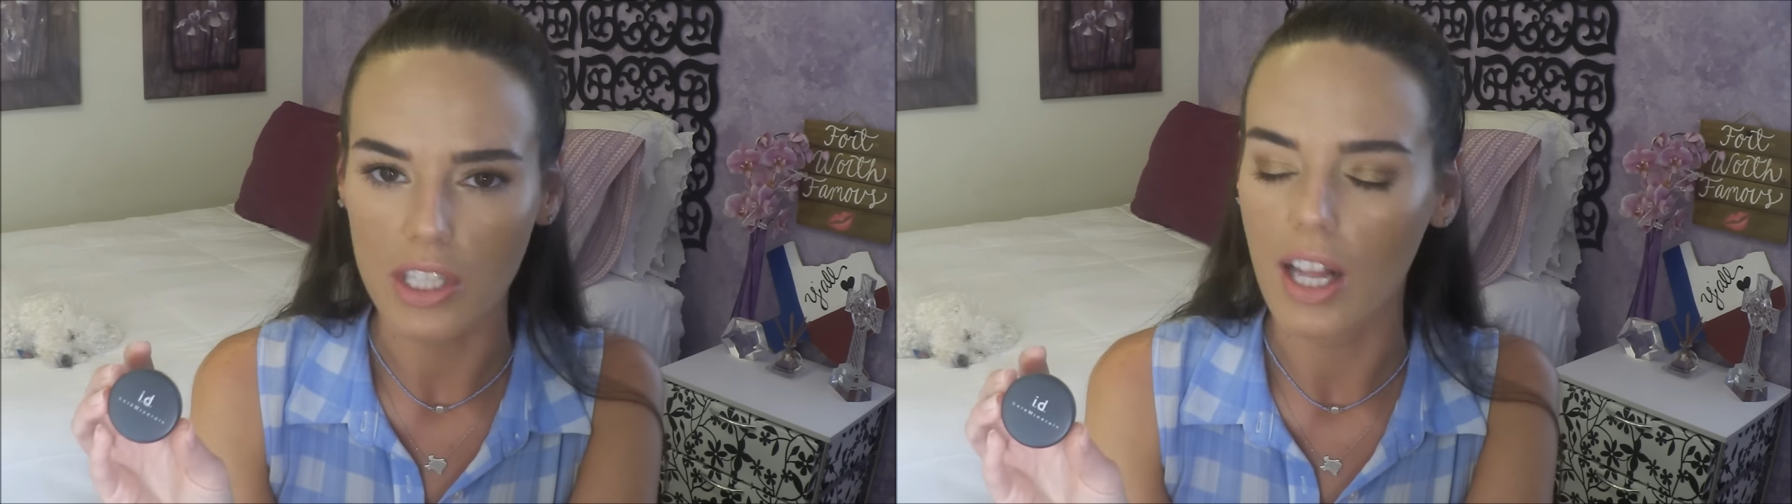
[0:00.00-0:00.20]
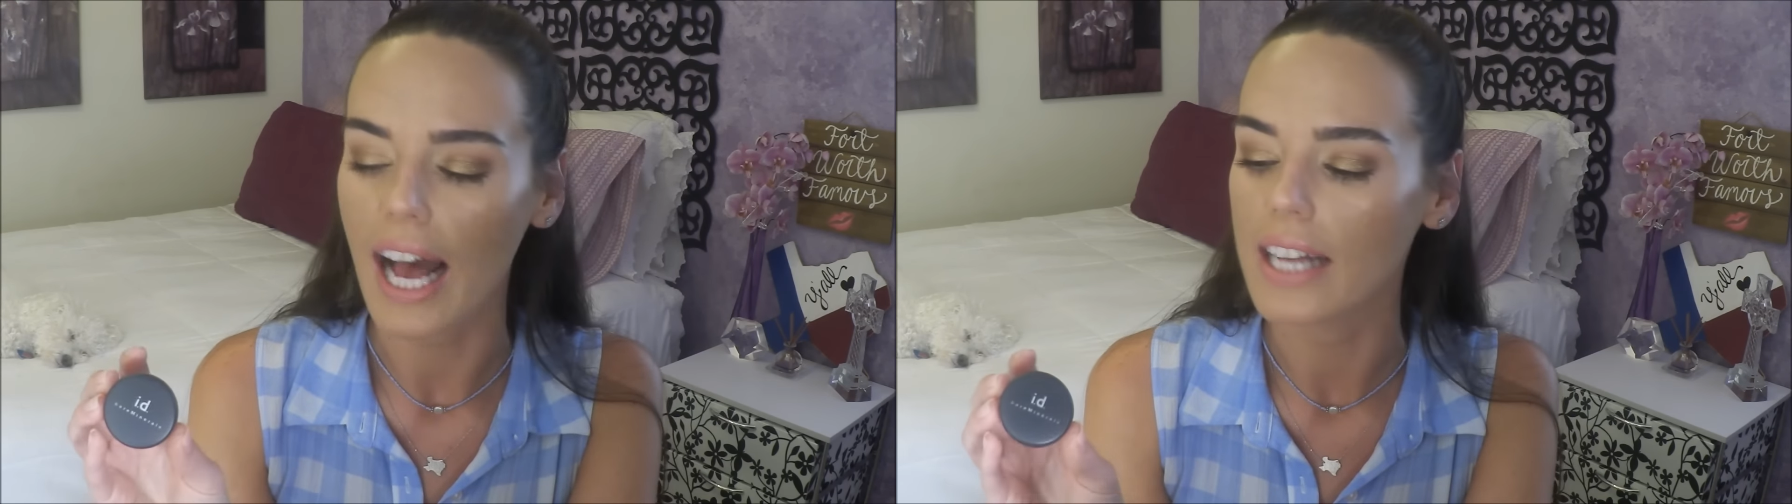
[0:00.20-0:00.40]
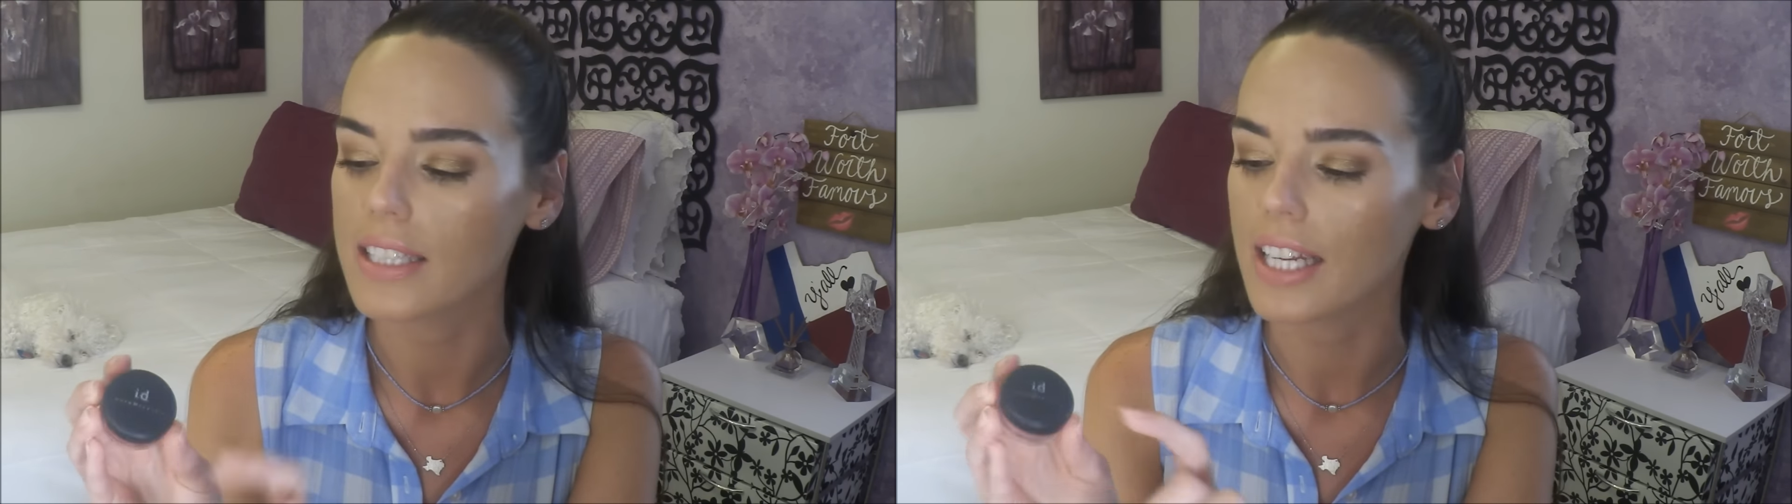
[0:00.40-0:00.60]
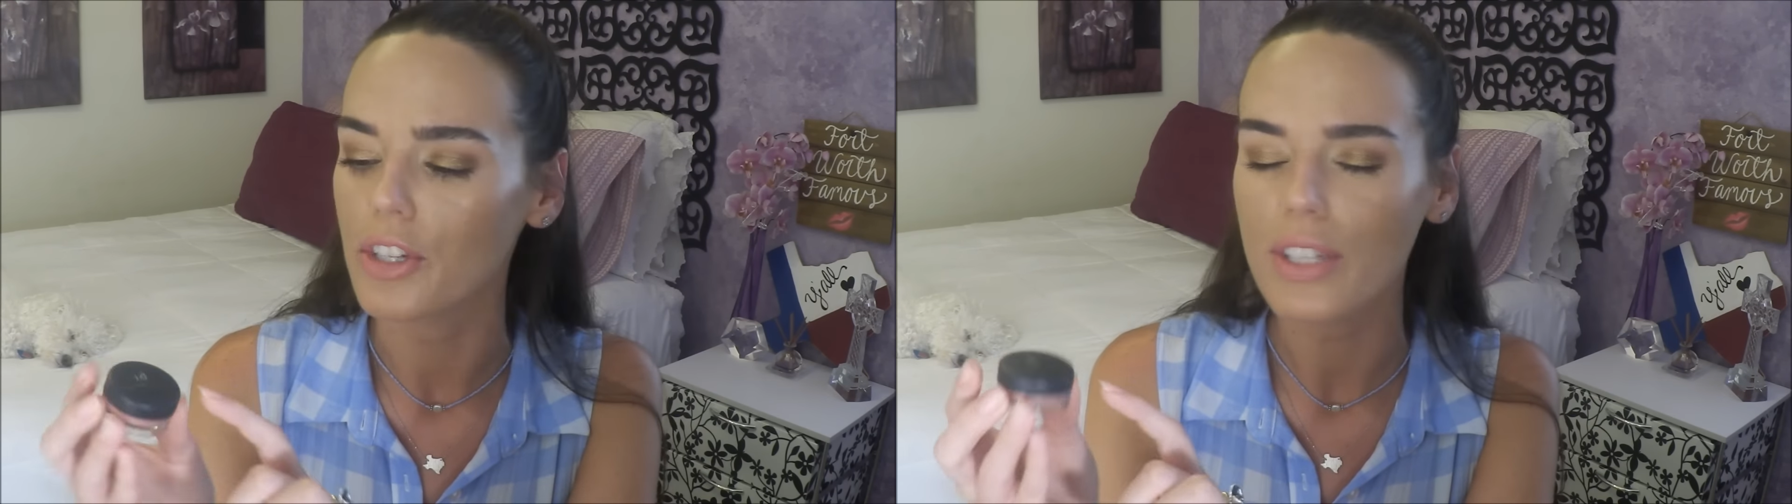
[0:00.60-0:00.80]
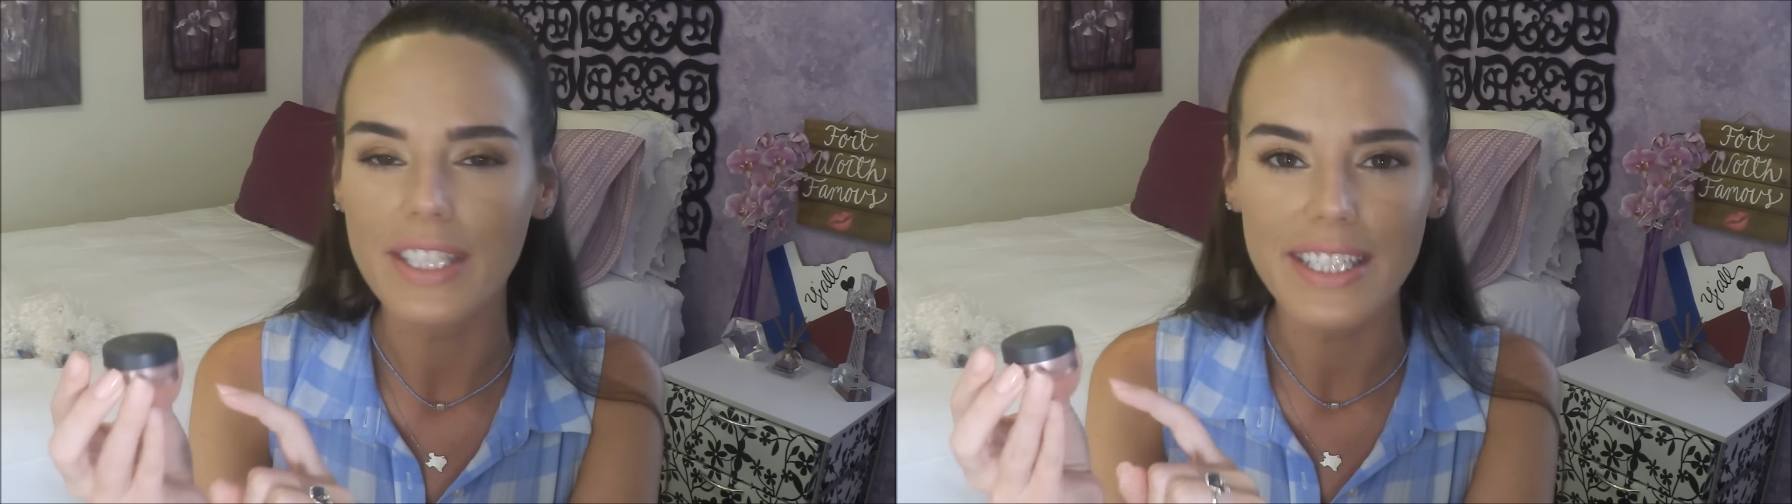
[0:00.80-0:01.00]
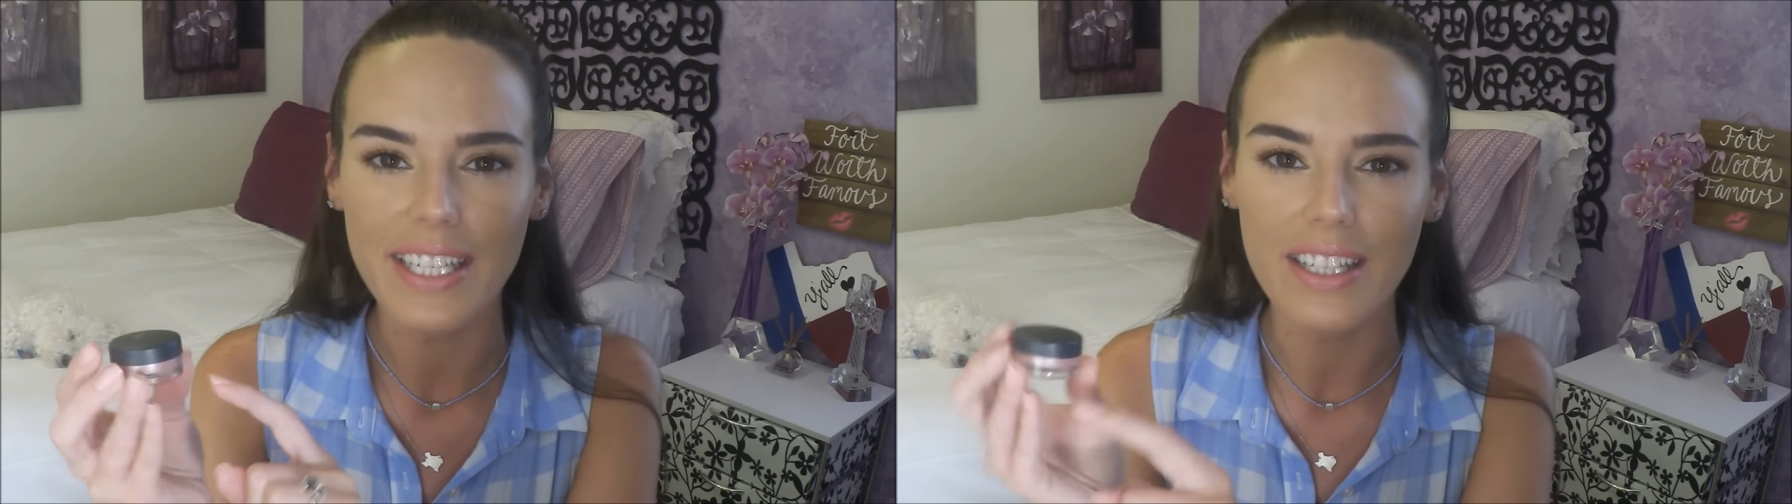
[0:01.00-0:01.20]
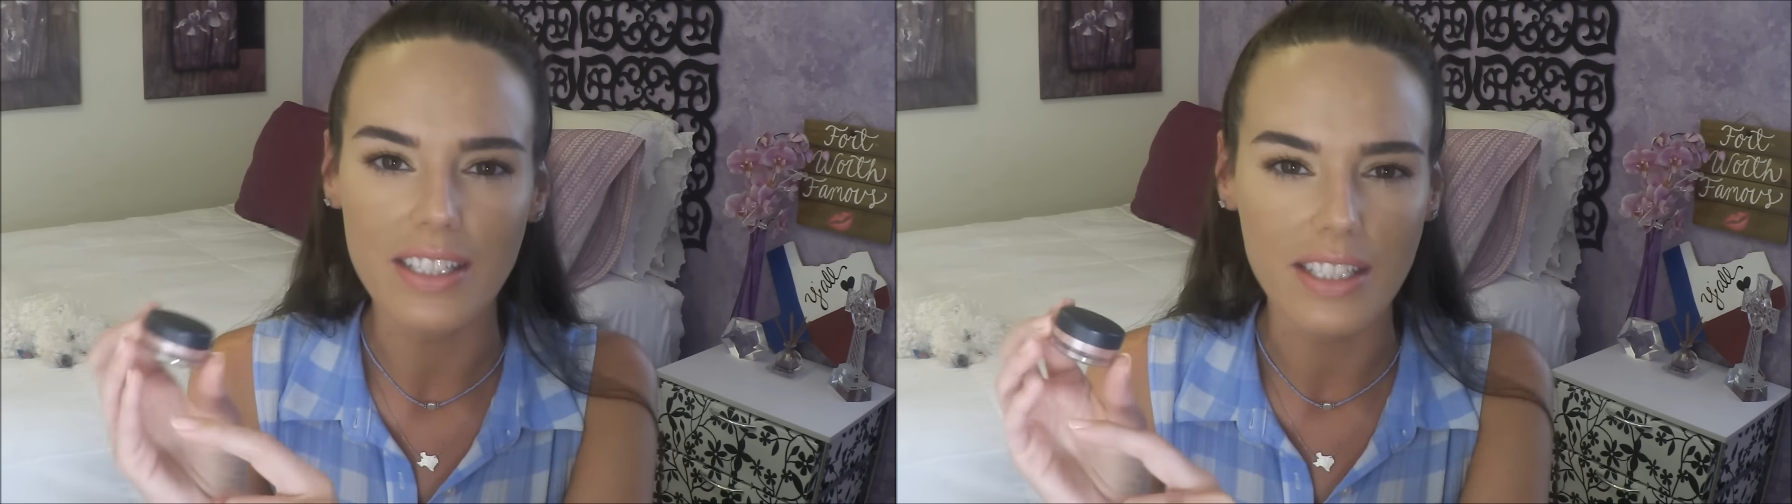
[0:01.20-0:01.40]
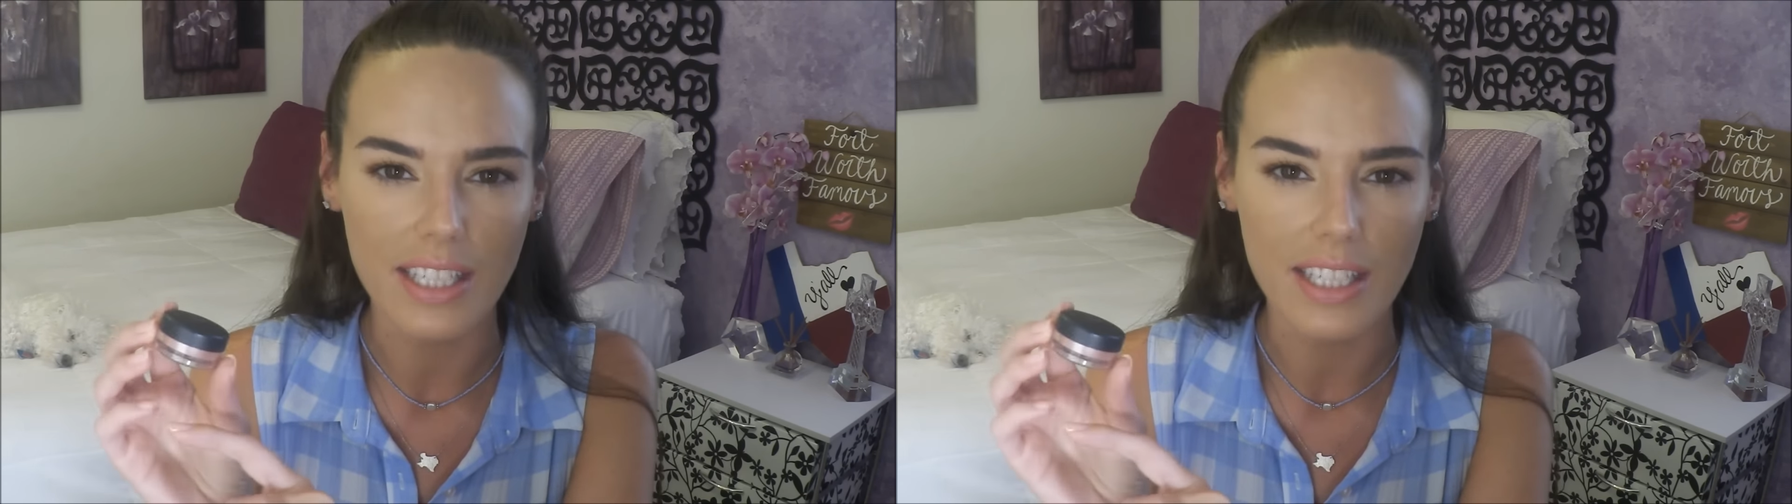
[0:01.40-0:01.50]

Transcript: class and you can see this is